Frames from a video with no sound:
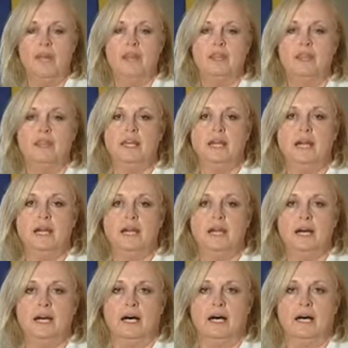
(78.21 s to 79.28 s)
The
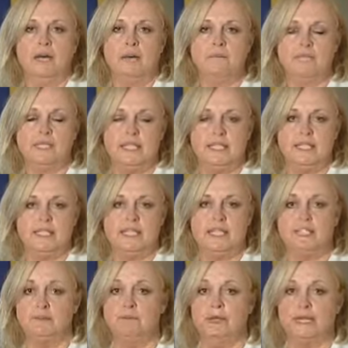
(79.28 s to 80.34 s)
MC
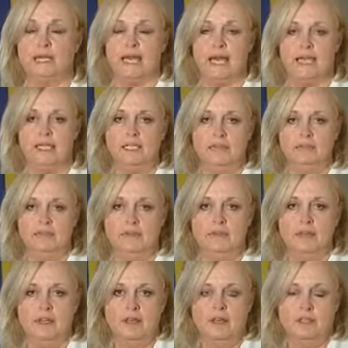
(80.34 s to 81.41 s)
says begin.
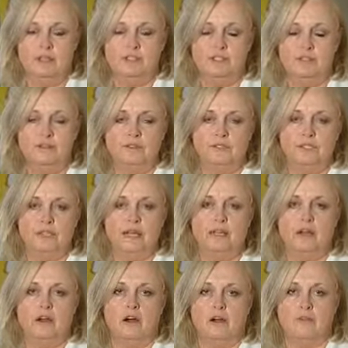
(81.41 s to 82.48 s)
The students
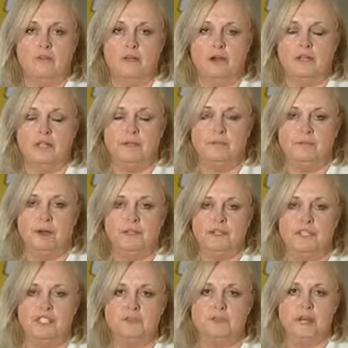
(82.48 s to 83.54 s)
then
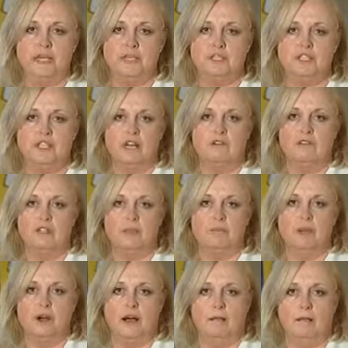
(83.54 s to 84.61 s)
participate in solving the
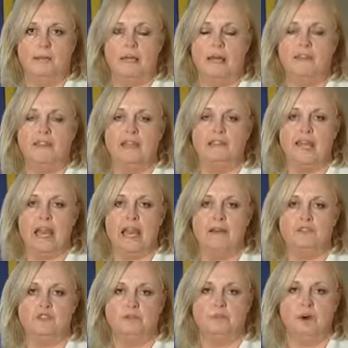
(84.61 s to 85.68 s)
problem, and then they
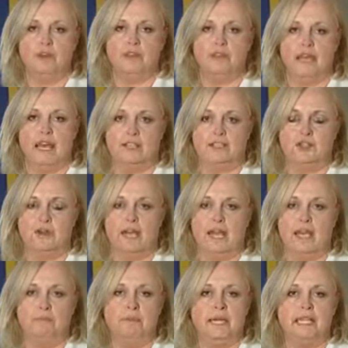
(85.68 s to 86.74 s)
have to mark the answer
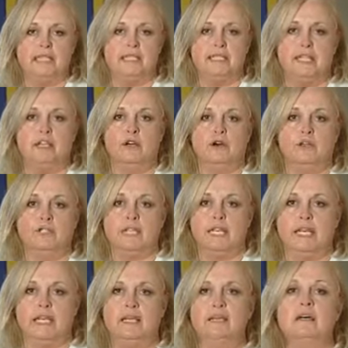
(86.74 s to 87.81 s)
A, B, C, or
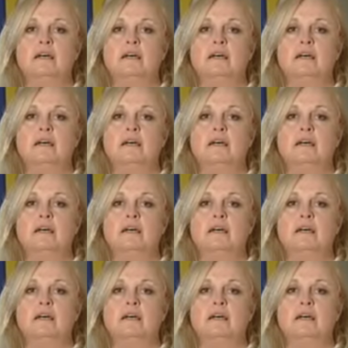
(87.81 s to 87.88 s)
D.